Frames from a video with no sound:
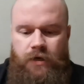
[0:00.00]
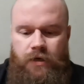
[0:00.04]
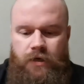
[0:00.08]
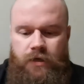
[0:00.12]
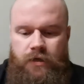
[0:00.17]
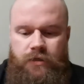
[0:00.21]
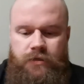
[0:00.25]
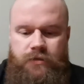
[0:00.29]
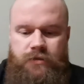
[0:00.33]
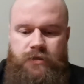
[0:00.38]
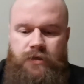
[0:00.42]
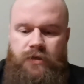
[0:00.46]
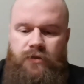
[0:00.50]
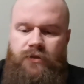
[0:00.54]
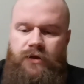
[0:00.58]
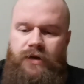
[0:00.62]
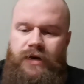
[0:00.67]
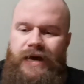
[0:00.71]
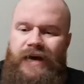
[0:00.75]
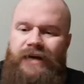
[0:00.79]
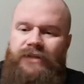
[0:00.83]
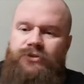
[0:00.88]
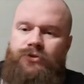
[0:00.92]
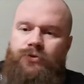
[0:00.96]
It is the
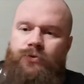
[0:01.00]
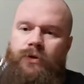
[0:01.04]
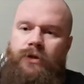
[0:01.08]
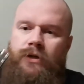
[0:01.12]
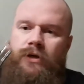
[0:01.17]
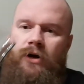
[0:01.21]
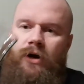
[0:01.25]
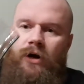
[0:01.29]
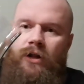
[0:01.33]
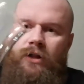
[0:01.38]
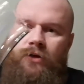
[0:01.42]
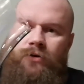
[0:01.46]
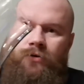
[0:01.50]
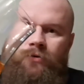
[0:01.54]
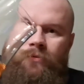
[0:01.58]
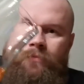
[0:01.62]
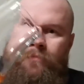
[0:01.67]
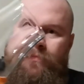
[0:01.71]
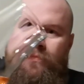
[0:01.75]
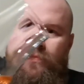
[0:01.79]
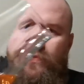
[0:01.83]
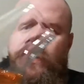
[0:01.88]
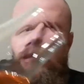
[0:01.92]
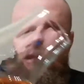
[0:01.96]
natural color,
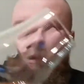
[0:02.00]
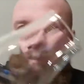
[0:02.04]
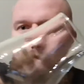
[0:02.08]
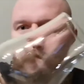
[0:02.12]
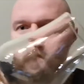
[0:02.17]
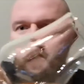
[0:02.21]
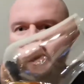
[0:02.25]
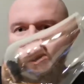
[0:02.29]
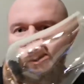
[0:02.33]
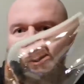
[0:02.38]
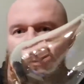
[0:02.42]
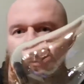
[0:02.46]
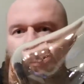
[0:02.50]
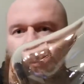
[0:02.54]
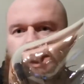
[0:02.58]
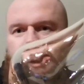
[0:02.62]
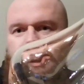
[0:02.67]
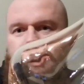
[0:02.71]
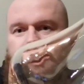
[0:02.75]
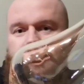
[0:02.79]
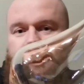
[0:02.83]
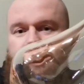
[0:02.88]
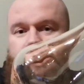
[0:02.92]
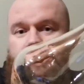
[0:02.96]

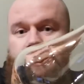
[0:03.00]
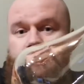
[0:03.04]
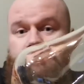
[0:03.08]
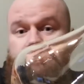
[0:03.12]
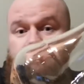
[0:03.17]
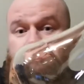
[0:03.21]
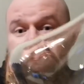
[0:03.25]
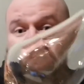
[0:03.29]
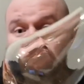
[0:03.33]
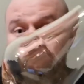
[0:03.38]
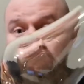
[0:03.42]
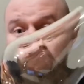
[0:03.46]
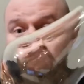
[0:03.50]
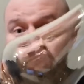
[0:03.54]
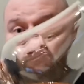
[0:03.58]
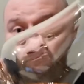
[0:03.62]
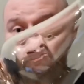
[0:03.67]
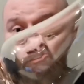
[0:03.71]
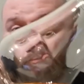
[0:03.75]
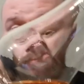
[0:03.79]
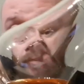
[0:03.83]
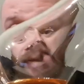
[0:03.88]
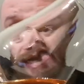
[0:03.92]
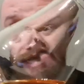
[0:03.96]
which
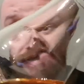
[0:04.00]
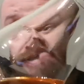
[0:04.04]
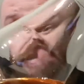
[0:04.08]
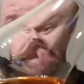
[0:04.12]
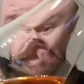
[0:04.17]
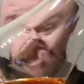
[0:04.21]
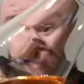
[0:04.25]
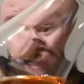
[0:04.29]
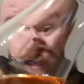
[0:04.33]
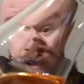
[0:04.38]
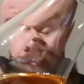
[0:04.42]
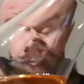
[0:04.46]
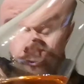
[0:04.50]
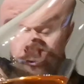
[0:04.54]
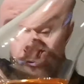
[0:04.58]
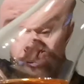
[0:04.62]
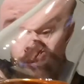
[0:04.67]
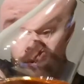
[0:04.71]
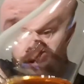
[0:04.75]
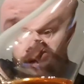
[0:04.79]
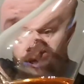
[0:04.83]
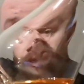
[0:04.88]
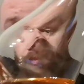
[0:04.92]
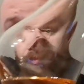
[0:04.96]
makes it
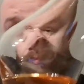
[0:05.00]
absolutely